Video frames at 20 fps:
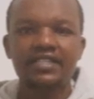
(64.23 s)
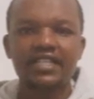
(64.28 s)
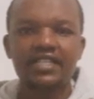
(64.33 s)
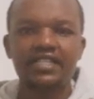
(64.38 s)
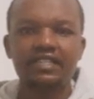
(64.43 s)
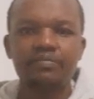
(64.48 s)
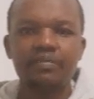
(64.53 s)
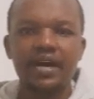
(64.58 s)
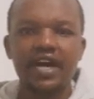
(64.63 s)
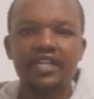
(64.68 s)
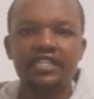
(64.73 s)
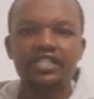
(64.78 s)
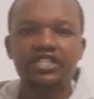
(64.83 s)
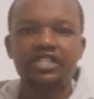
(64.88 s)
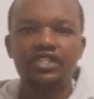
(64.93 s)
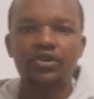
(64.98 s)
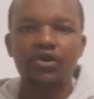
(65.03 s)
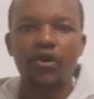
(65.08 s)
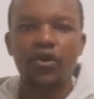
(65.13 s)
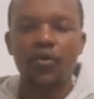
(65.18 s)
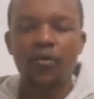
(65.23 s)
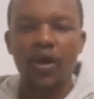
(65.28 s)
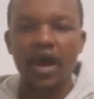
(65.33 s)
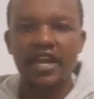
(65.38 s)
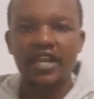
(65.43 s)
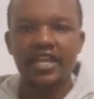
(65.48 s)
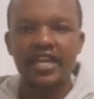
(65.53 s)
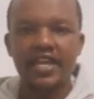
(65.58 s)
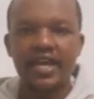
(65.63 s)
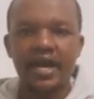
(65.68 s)
6 months, or
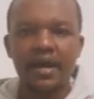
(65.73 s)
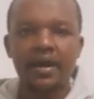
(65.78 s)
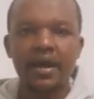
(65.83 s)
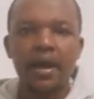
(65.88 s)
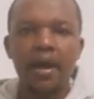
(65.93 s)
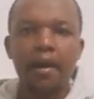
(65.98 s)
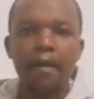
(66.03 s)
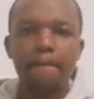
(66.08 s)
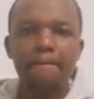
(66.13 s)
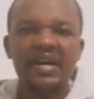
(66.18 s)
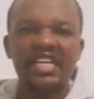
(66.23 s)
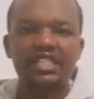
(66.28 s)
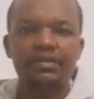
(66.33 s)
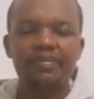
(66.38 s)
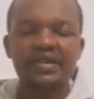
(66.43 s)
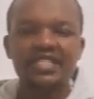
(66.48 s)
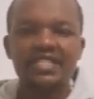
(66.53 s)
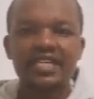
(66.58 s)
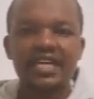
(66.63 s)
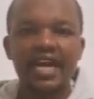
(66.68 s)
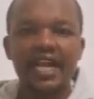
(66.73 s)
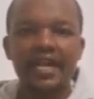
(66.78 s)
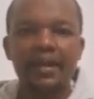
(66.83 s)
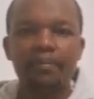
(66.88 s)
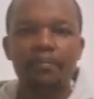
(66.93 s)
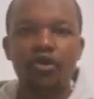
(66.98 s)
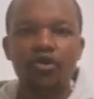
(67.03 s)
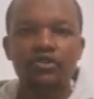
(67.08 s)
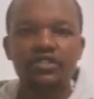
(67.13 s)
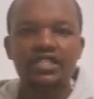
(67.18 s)
1 year. But basically,
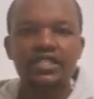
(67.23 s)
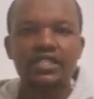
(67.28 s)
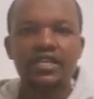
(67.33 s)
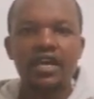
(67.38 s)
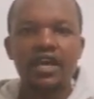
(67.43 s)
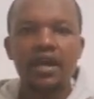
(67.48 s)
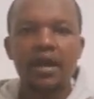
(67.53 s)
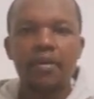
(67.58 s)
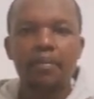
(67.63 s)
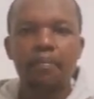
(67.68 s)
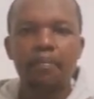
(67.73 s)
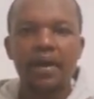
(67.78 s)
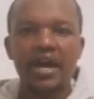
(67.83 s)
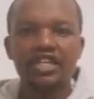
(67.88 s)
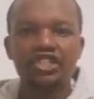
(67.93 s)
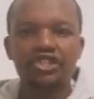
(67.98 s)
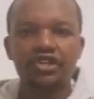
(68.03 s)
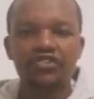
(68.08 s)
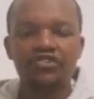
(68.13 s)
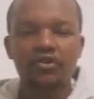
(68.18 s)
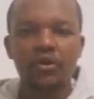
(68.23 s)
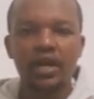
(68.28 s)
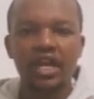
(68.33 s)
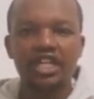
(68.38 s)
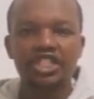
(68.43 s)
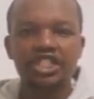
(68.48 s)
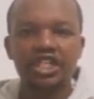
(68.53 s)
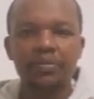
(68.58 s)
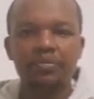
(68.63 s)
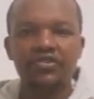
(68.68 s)
most partial
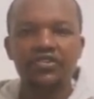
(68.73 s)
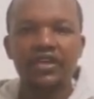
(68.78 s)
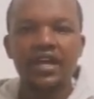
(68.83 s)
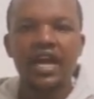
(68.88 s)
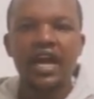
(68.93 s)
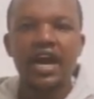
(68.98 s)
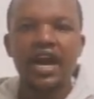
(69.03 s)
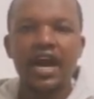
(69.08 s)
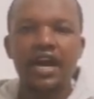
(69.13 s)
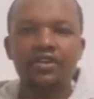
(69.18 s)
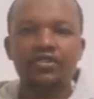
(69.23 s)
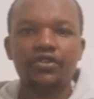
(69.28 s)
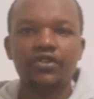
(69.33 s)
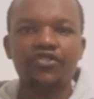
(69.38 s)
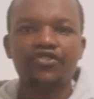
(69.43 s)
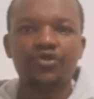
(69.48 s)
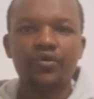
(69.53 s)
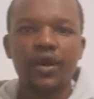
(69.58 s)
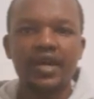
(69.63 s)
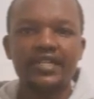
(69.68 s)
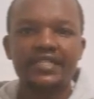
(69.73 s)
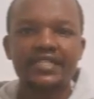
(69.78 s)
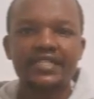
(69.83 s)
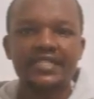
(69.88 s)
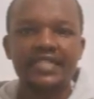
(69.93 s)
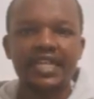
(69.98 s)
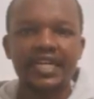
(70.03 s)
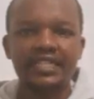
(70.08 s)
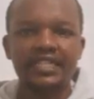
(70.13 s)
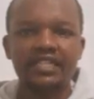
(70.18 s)
scholarships are those
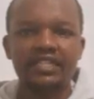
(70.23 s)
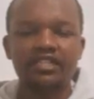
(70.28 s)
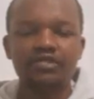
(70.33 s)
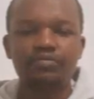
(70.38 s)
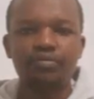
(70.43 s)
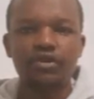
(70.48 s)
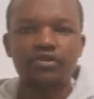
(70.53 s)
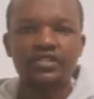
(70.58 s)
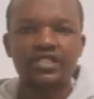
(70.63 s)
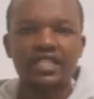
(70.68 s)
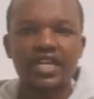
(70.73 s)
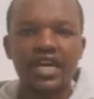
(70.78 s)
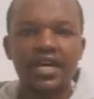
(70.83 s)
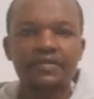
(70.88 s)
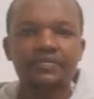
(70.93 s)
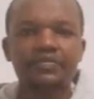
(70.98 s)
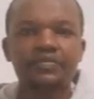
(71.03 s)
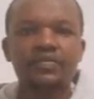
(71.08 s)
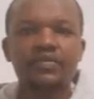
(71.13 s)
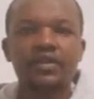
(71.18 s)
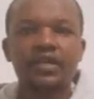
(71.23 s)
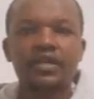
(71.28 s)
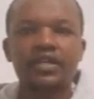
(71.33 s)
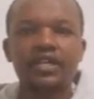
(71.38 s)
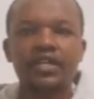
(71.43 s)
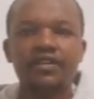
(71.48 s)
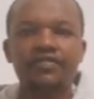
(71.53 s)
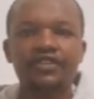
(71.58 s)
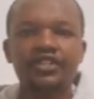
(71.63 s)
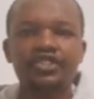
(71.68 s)
ones that sponsor
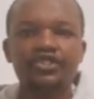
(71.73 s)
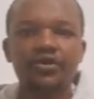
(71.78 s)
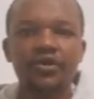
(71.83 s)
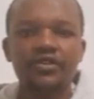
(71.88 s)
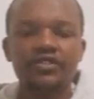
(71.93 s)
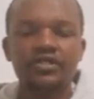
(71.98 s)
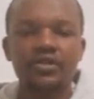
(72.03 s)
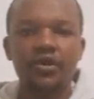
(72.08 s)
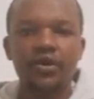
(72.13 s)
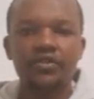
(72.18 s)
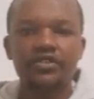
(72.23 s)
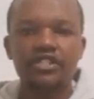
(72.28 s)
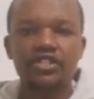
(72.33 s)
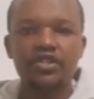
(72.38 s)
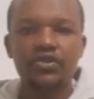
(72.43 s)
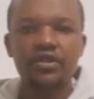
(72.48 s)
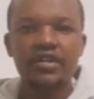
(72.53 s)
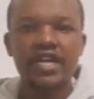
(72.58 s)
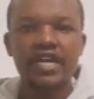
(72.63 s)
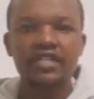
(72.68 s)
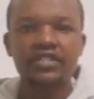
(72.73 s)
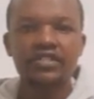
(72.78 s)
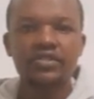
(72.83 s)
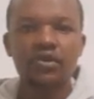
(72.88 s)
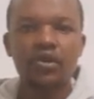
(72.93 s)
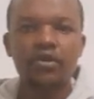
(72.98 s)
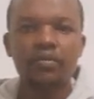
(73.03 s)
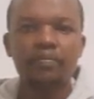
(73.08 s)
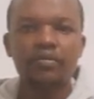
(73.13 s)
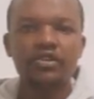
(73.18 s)
individuals or students
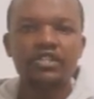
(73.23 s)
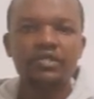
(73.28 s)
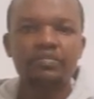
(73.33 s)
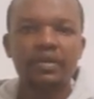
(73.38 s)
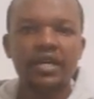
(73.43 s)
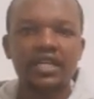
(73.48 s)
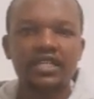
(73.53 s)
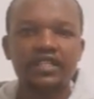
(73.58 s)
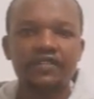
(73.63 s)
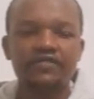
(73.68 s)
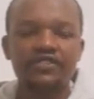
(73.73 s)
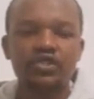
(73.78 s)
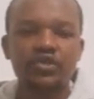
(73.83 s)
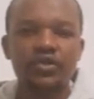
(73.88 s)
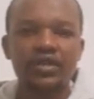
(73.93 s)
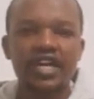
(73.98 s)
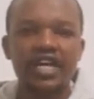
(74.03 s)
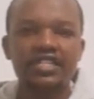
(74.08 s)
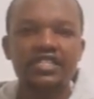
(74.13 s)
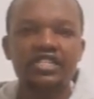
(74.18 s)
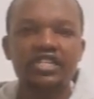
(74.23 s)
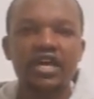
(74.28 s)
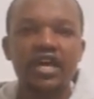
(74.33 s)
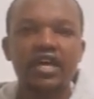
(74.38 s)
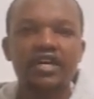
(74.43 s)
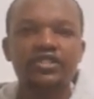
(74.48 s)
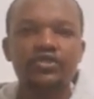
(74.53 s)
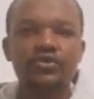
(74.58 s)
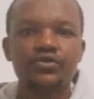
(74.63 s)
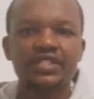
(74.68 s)
or prospective students
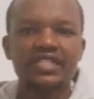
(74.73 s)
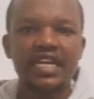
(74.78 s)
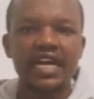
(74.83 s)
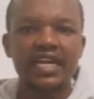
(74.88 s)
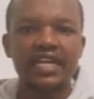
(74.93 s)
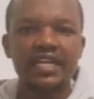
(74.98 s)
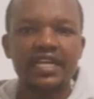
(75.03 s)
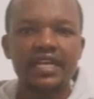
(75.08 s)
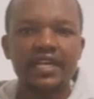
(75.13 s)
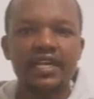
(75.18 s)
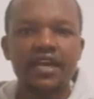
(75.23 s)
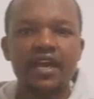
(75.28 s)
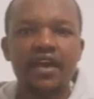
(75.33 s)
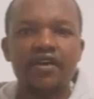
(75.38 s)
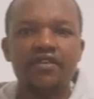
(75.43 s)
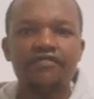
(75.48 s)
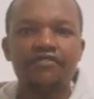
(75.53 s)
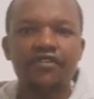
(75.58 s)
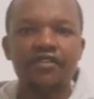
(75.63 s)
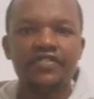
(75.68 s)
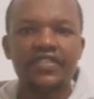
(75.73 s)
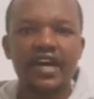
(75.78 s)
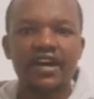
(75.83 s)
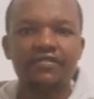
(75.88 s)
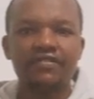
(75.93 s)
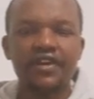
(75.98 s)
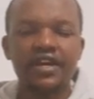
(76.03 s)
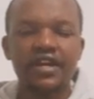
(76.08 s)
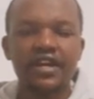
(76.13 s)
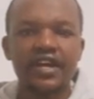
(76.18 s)
to study for their
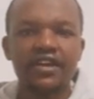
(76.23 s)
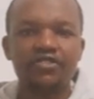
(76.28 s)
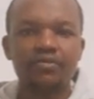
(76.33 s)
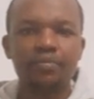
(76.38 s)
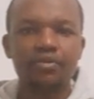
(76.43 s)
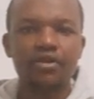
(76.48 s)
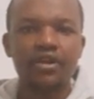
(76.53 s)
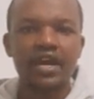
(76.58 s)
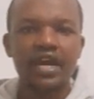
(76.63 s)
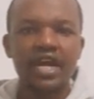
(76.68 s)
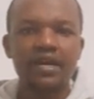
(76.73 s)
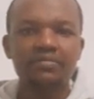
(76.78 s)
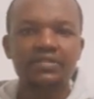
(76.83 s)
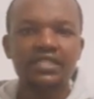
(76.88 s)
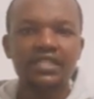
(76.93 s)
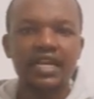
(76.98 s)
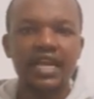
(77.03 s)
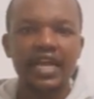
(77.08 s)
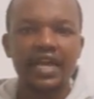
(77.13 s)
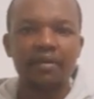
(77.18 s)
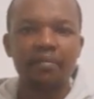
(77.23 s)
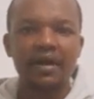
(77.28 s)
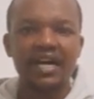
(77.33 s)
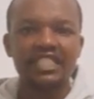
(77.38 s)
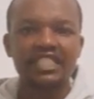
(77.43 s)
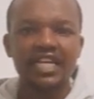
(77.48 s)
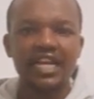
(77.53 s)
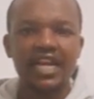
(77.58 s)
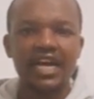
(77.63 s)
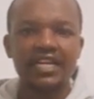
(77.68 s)
various programs like
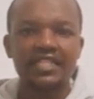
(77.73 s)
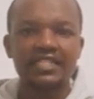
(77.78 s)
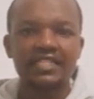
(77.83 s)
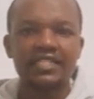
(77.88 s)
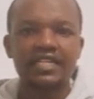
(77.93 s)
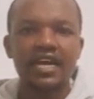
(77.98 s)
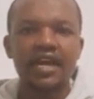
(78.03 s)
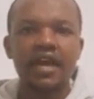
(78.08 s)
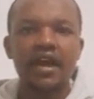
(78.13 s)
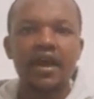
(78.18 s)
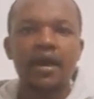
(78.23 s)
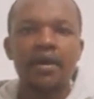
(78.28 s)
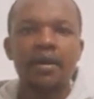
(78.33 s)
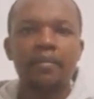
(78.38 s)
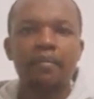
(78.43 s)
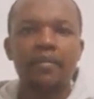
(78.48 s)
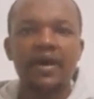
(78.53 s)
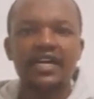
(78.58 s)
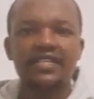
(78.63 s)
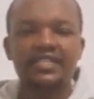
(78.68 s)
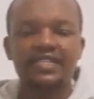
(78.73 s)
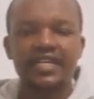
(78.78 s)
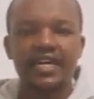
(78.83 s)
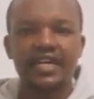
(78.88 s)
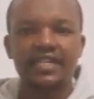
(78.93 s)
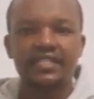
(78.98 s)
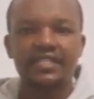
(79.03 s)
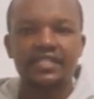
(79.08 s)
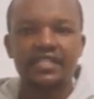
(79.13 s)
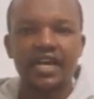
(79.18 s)
bachelor's,
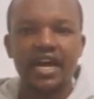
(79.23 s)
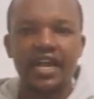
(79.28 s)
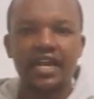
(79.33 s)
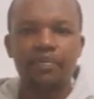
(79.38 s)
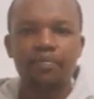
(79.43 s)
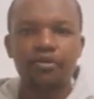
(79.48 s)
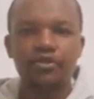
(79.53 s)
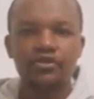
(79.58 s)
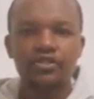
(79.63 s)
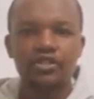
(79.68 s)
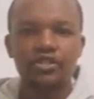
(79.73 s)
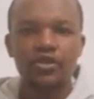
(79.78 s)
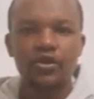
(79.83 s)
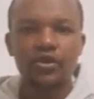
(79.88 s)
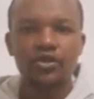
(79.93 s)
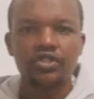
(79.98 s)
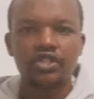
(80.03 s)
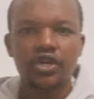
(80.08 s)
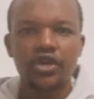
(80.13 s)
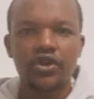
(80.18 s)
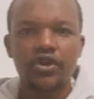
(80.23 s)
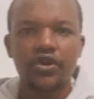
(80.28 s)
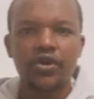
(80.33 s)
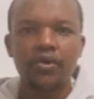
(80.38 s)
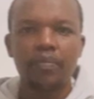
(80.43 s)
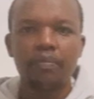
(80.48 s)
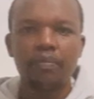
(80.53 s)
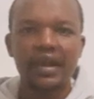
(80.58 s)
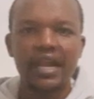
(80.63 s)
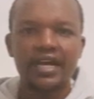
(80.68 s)
master's, and
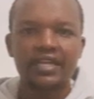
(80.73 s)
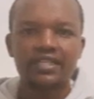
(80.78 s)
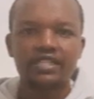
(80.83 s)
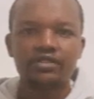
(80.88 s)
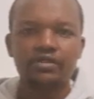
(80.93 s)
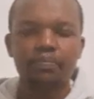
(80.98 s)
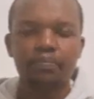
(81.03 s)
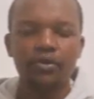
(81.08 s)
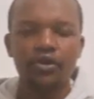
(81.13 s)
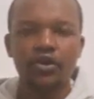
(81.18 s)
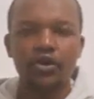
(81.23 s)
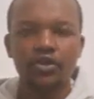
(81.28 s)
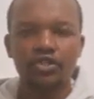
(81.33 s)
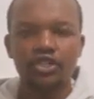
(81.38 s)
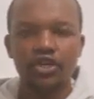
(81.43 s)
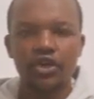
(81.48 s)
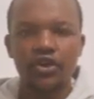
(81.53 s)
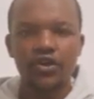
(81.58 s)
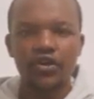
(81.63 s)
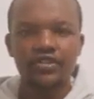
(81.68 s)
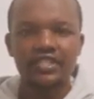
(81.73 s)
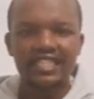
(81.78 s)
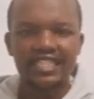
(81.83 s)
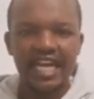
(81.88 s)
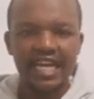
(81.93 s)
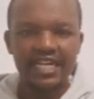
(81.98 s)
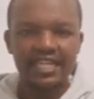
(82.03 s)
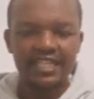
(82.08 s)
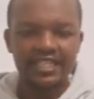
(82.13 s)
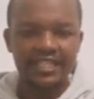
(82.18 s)
postdoctoral plus doctoral
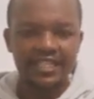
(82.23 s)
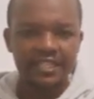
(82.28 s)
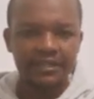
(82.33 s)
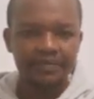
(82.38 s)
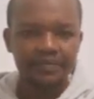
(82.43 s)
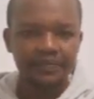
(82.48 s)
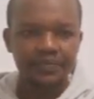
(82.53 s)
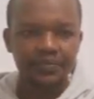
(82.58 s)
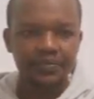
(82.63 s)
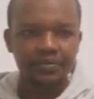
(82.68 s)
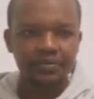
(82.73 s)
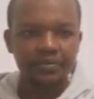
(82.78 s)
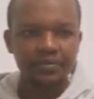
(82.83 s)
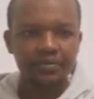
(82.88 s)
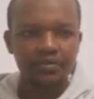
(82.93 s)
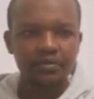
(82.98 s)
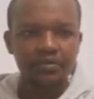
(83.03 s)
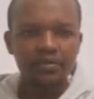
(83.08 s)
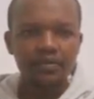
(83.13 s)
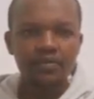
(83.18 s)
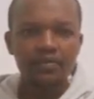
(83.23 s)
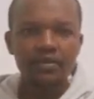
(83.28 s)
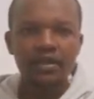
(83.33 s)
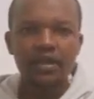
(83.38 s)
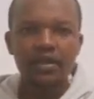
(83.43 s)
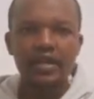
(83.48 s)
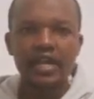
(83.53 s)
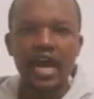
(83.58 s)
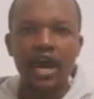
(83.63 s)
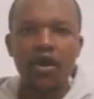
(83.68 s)
studies.
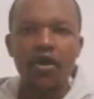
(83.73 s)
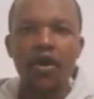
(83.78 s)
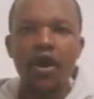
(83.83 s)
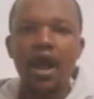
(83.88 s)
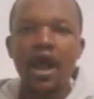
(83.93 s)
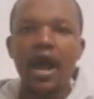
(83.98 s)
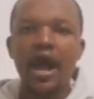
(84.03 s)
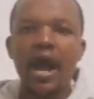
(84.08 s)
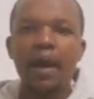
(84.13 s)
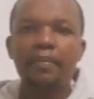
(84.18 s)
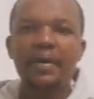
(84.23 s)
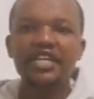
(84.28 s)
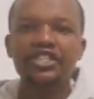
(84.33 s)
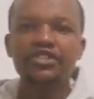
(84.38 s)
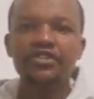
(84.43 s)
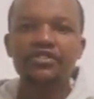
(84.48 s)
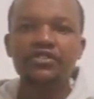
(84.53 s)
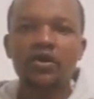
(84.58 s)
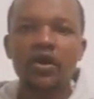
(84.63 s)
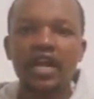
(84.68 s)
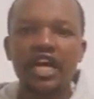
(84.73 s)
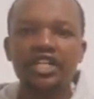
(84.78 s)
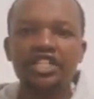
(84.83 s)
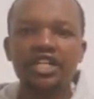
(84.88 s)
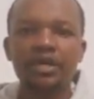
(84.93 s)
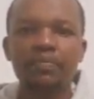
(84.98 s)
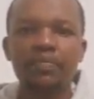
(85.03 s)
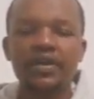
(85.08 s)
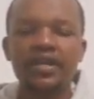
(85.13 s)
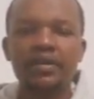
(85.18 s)
Now, a partial
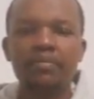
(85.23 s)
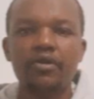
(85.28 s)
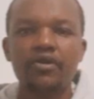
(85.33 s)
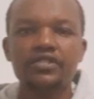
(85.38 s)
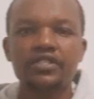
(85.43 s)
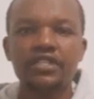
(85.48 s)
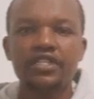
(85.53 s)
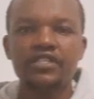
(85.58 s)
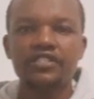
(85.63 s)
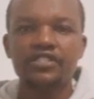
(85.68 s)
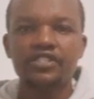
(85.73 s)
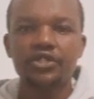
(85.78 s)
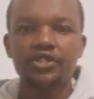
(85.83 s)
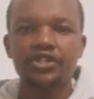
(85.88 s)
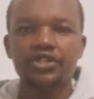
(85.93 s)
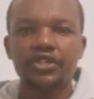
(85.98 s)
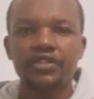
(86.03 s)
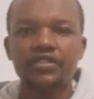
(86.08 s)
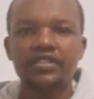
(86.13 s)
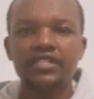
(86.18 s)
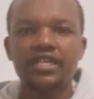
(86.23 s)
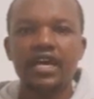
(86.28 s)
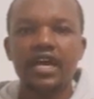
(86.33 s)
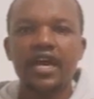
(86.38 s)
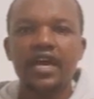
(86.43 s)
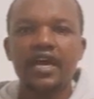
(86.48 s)
scholarship in most institutions